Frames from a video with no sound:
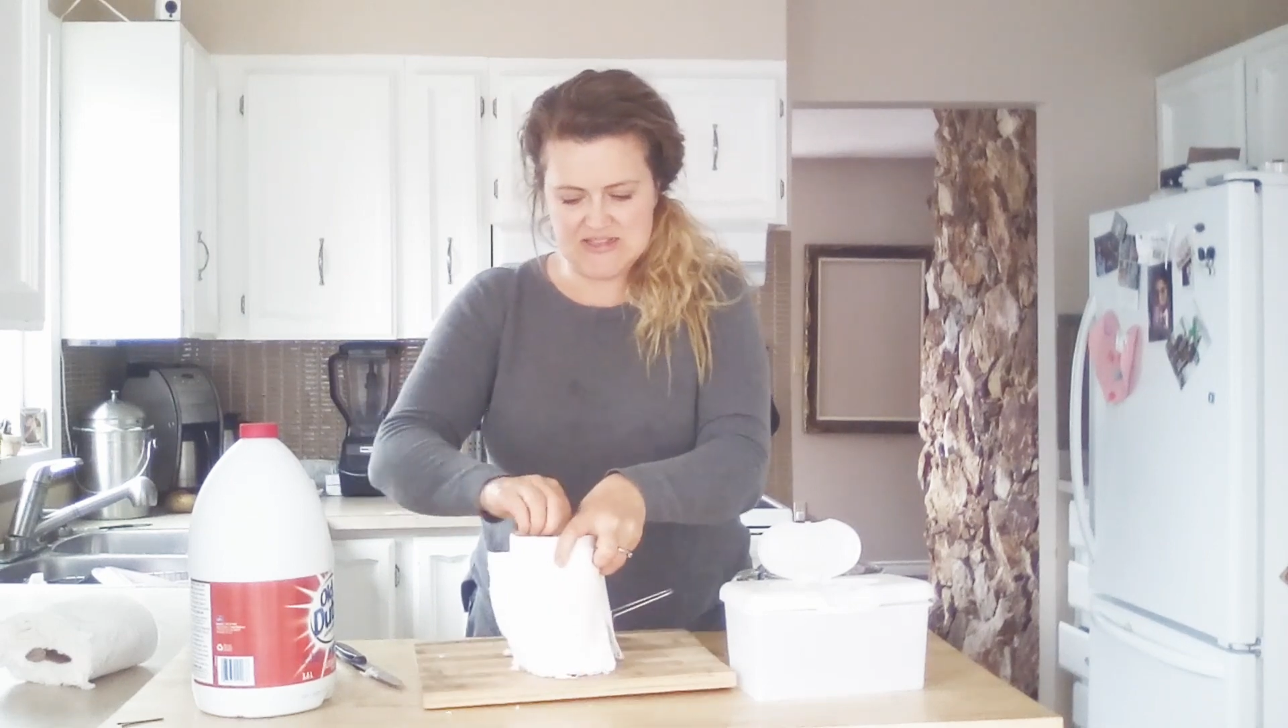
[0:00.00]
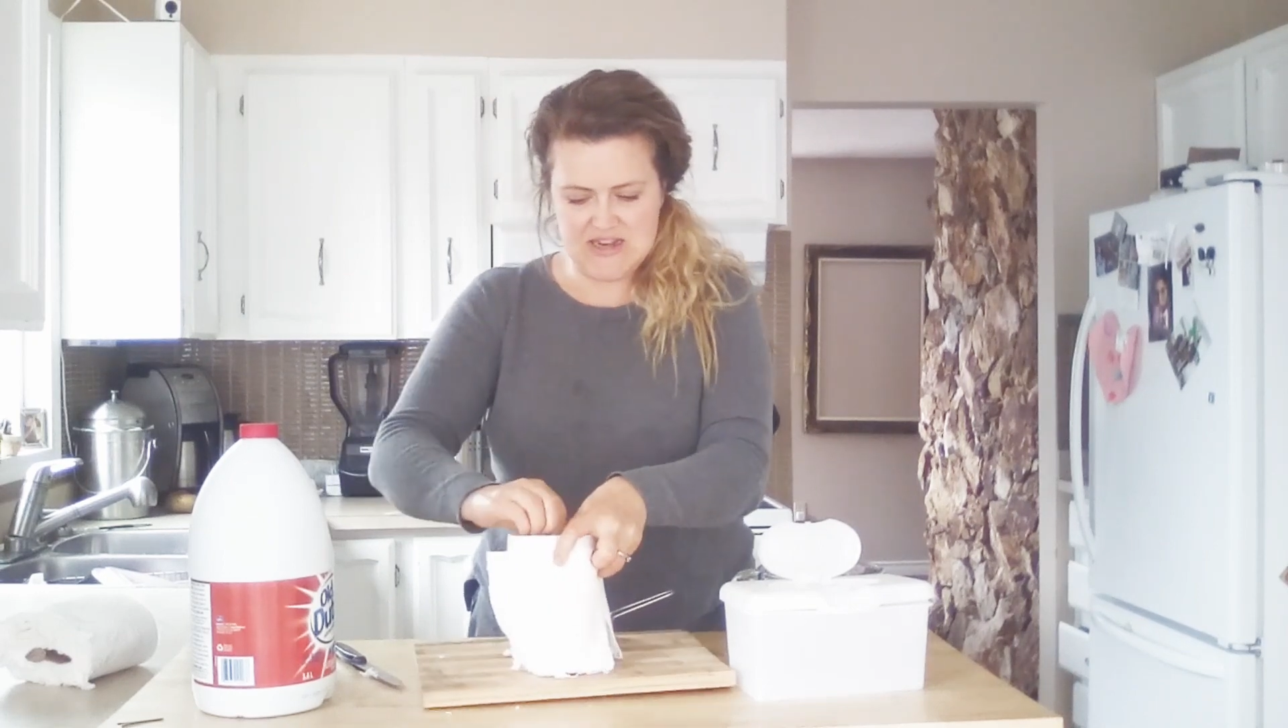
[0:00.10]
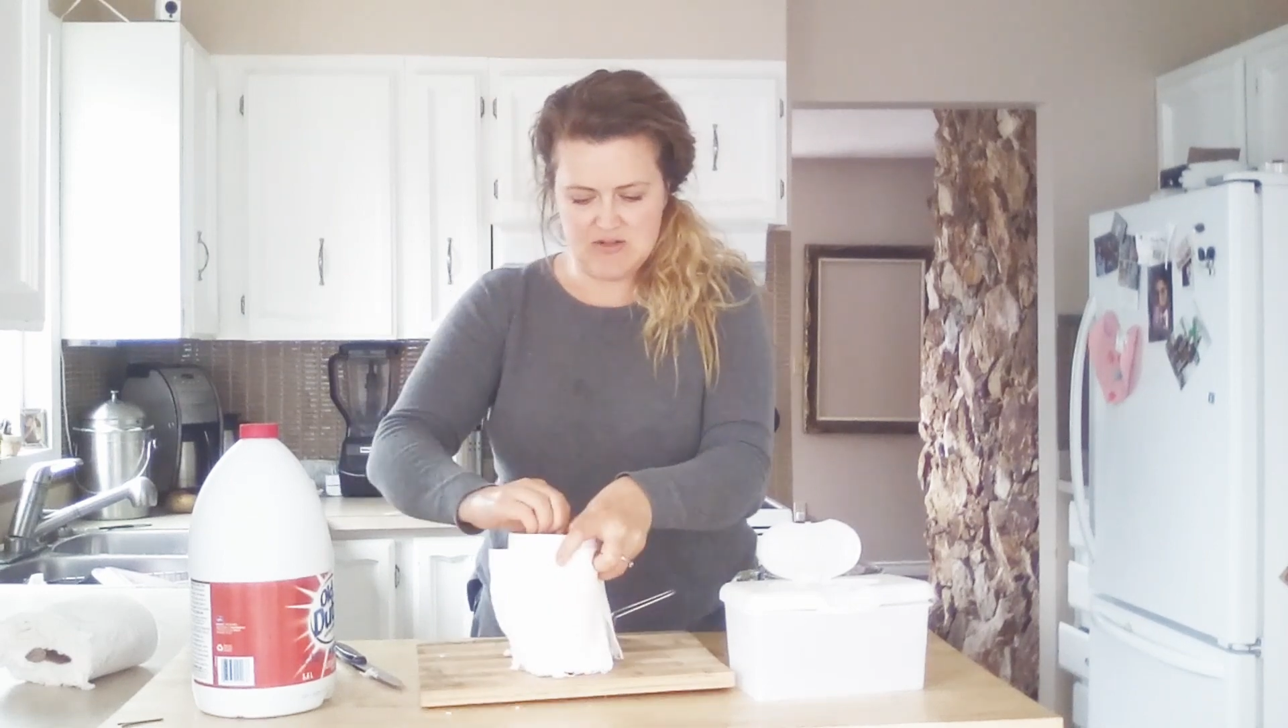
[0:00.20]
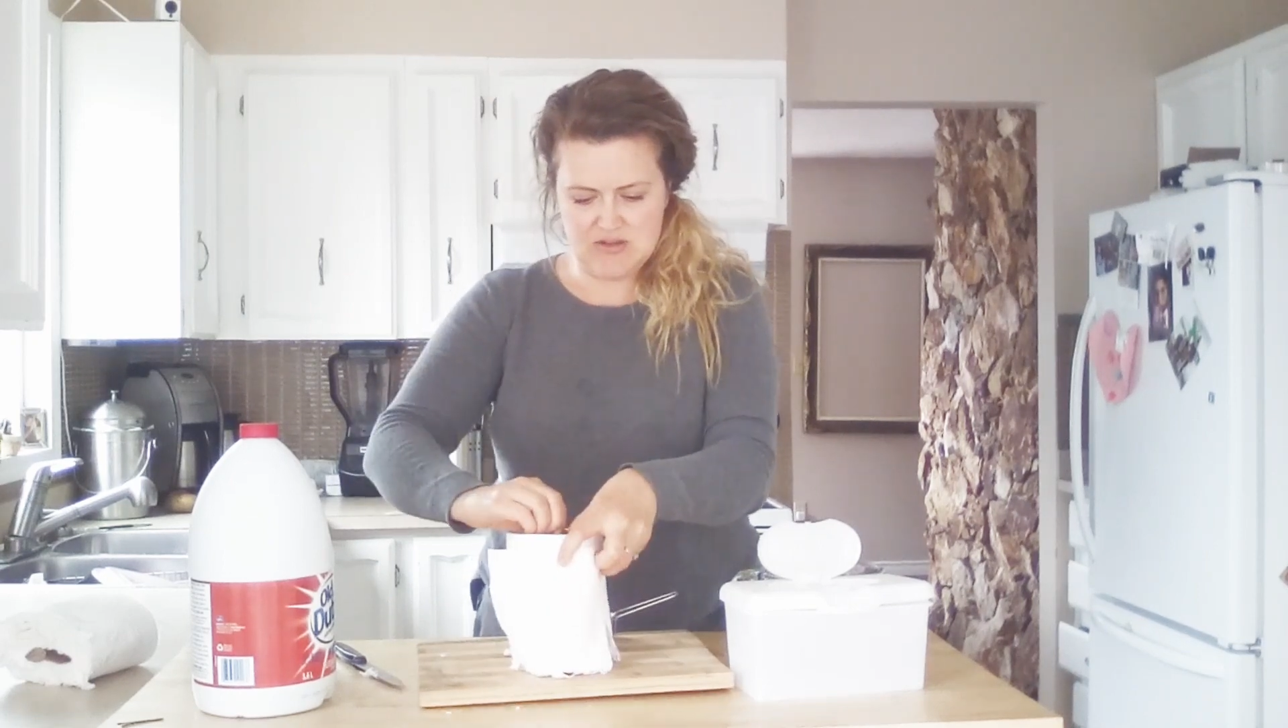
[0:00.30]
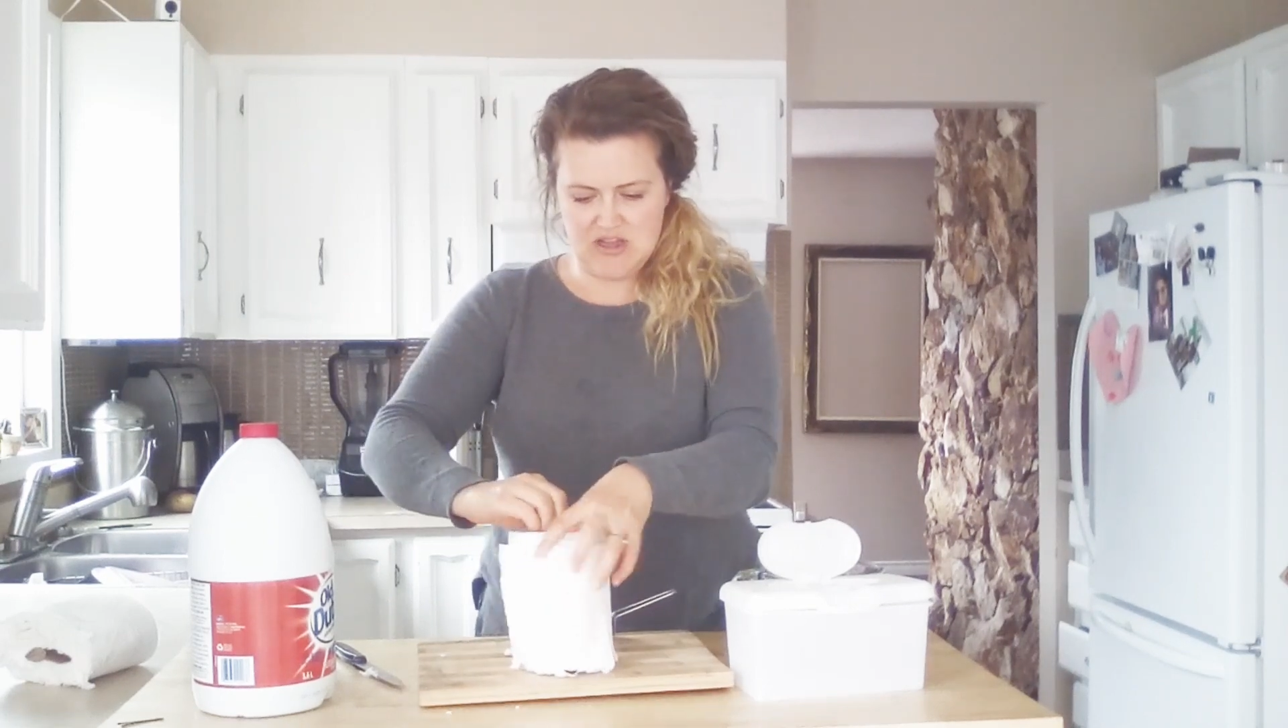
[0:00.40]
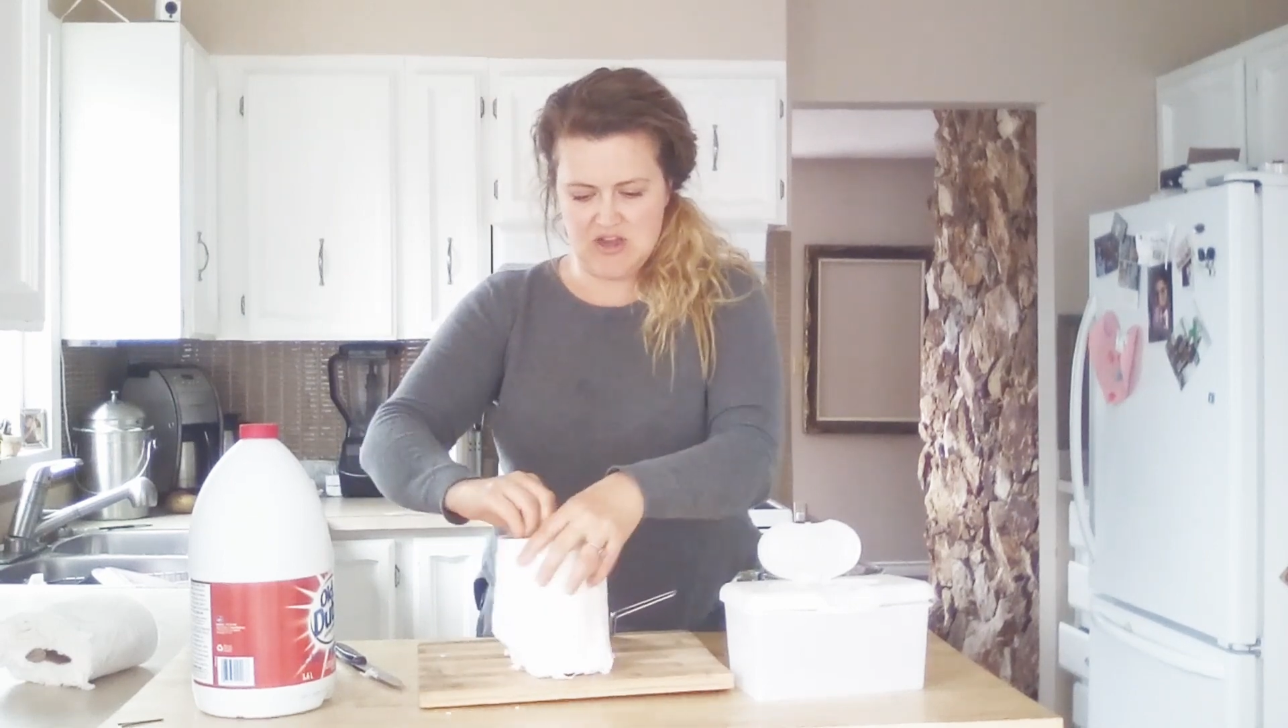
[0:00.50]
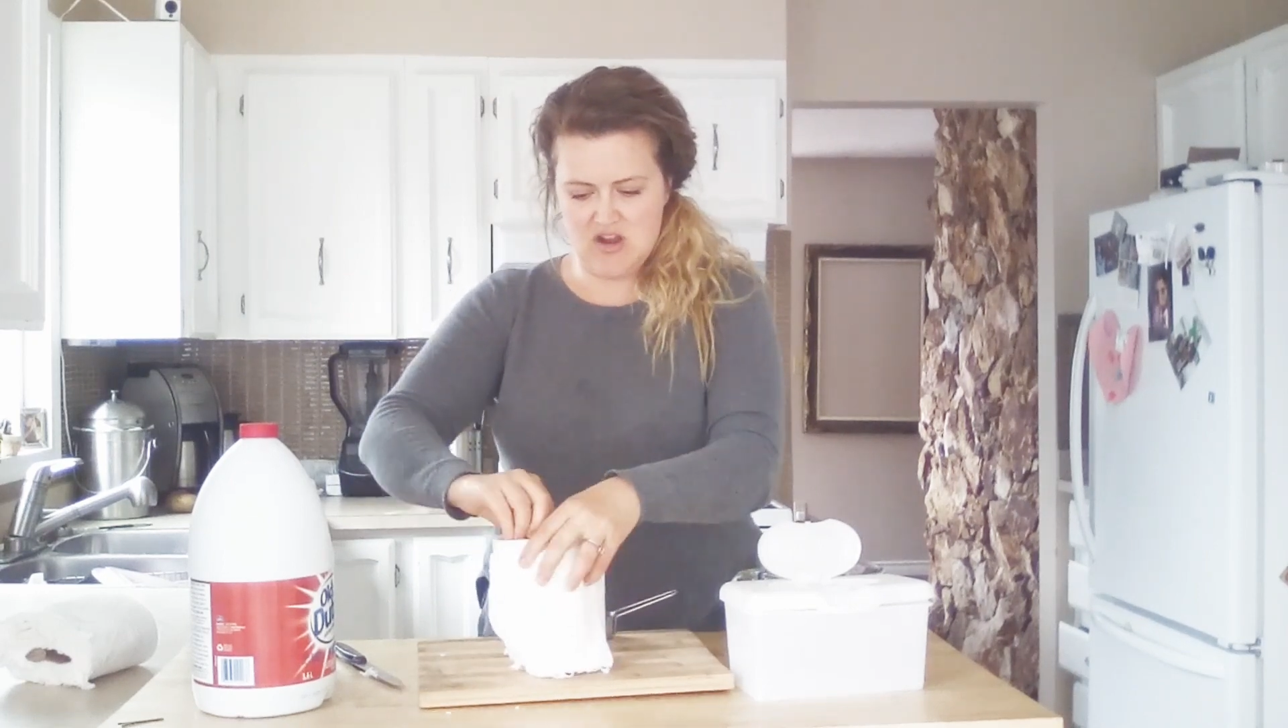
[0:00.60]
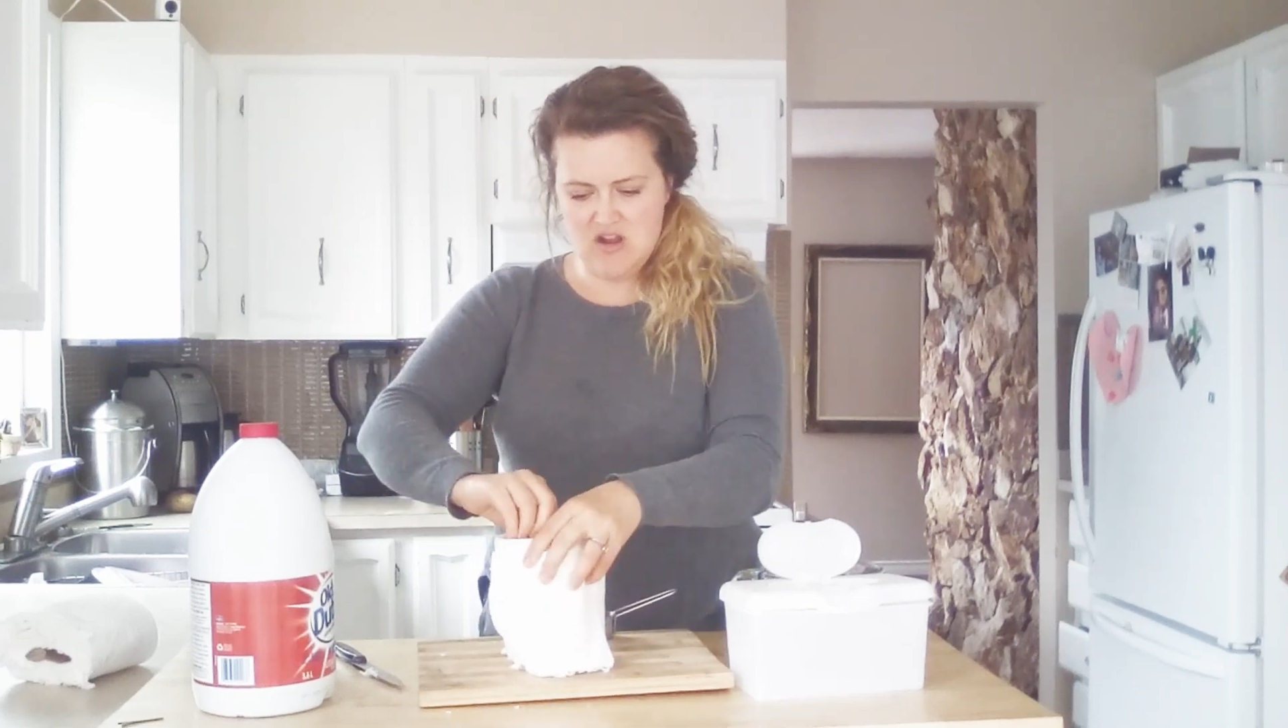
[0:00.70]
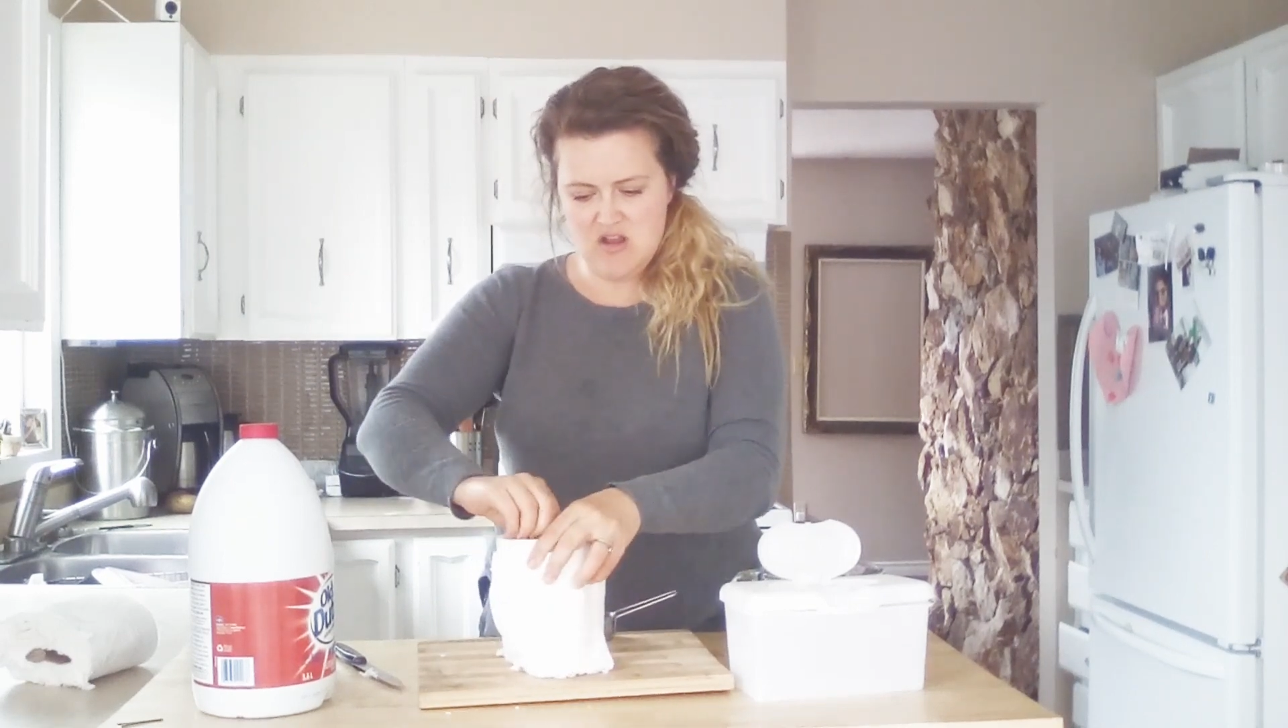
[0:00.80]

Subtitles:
it out here.